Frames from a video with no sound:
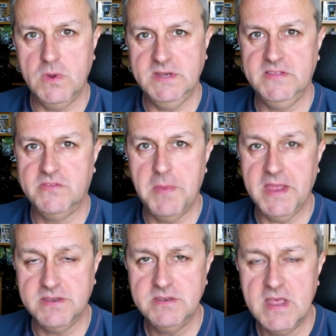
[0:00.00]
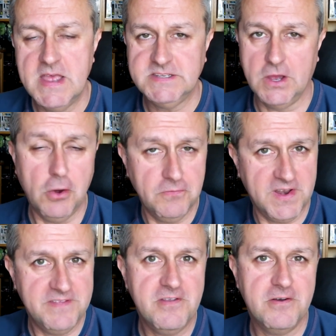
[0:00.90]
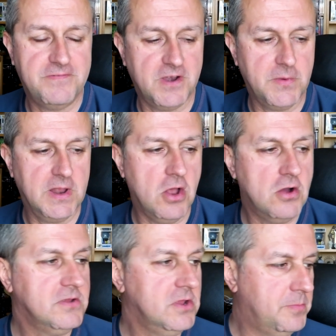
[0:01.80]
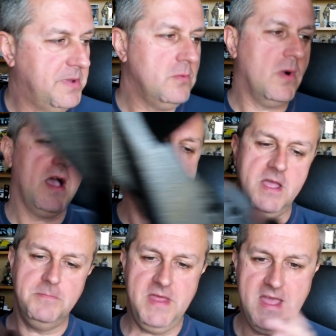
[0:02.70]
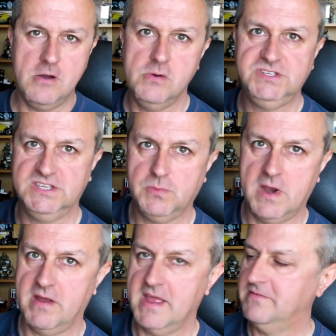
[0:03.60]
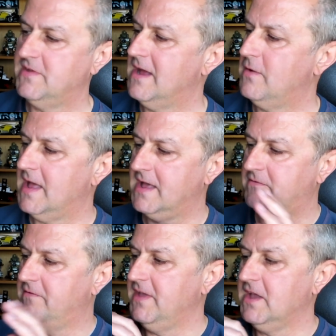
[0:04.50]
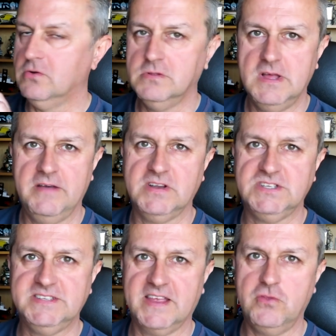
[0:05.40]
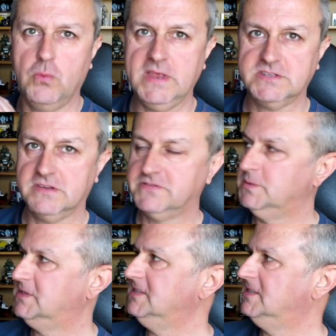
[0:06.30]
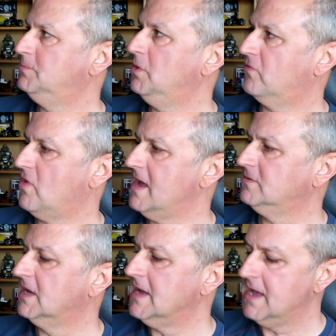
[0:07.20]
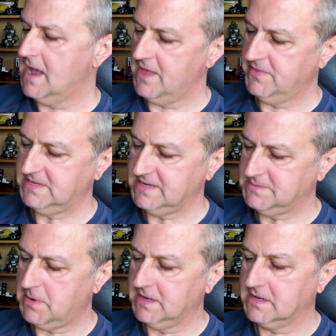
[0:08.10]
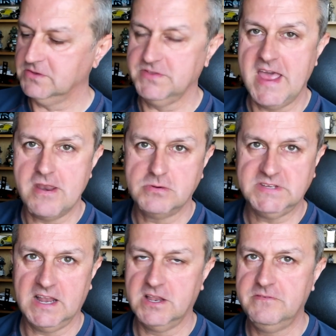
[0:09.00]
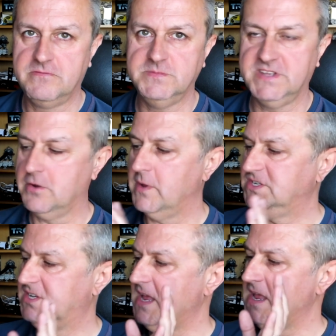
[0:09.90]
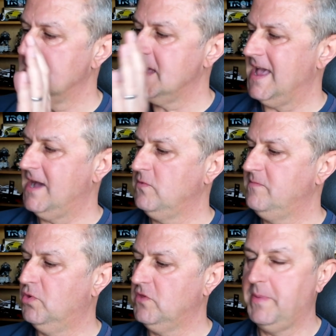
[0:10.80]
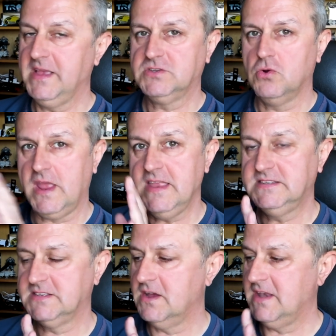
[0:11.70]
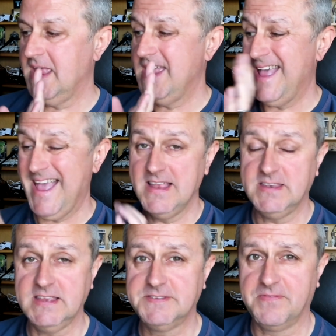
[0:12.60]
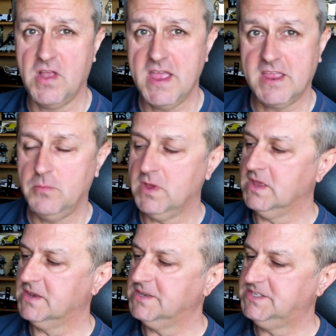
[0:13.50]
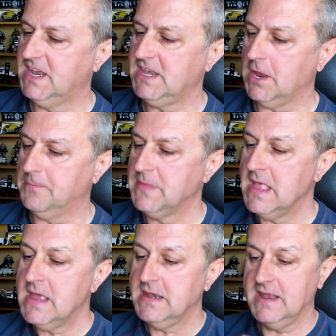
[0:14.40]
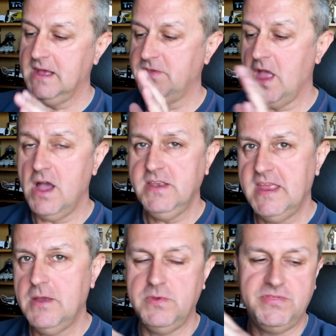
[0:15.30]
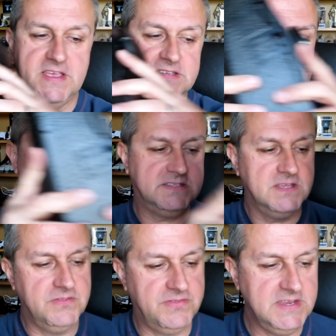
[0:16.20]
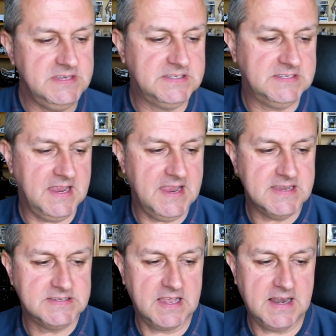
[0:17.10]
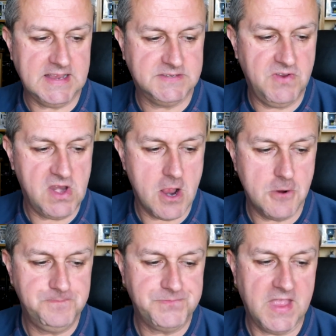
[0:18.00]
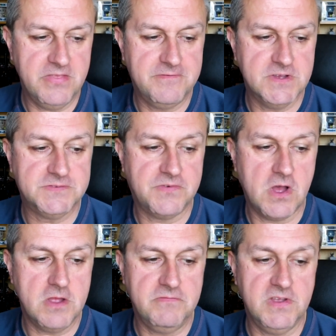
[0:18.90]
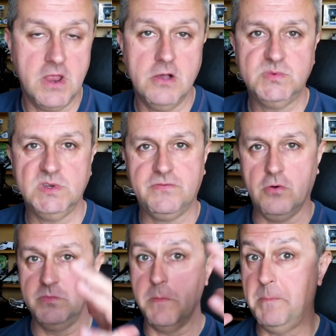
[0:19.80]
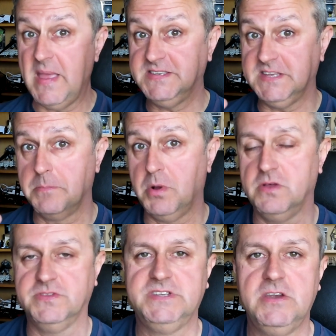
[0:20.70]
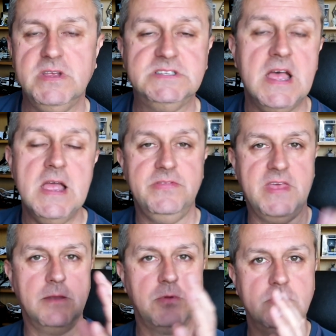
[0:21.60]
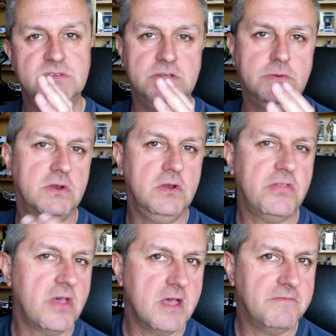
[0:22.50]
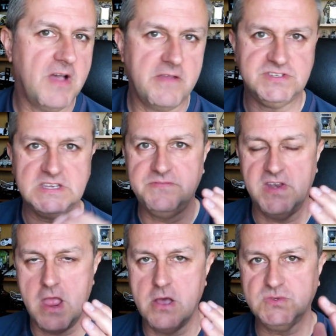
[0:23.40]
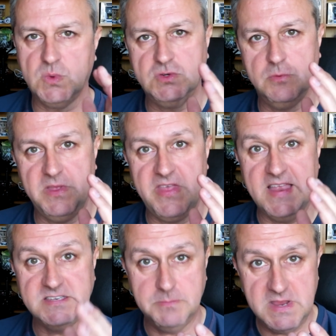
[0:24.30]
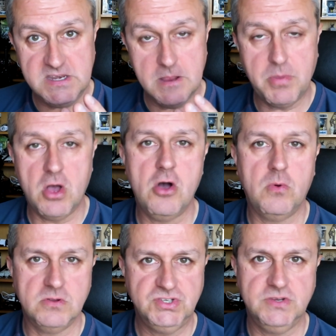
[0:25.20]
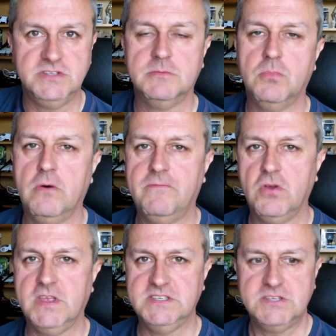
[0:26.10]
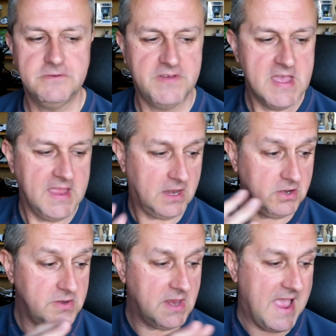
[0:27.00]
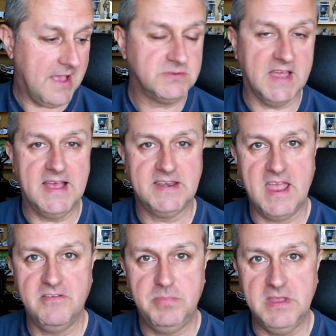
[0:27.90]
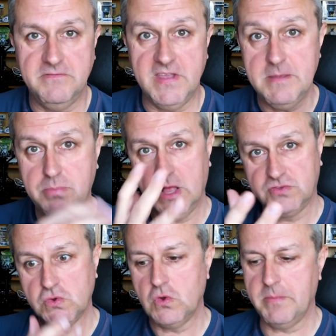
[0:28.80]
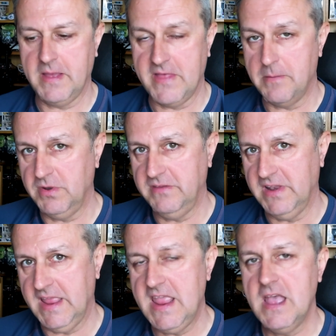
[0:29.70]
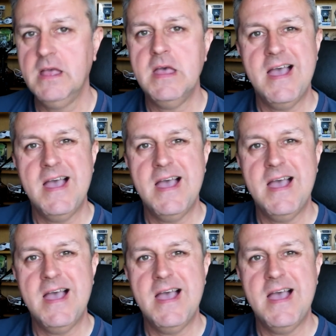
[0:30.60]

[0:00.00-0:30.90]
we did the Maiden, so hopefully if you're following along you'll be where I am now, which is where I have now have a vehicle. I've actually taken the wings off so it's easy to move around. Uh, this is my little Nano Talon from ZOHD and we put the Pixhawk inside here and it's flying and we can continue. Now the idea with this is that this is the last video in the first five videos which form the basic part of the series. Then I'm going to posted another five or six videos, which will be the intermediate part where I'll show you some more funky stuff, including how to add FPV, but I'll talk about that briefly here.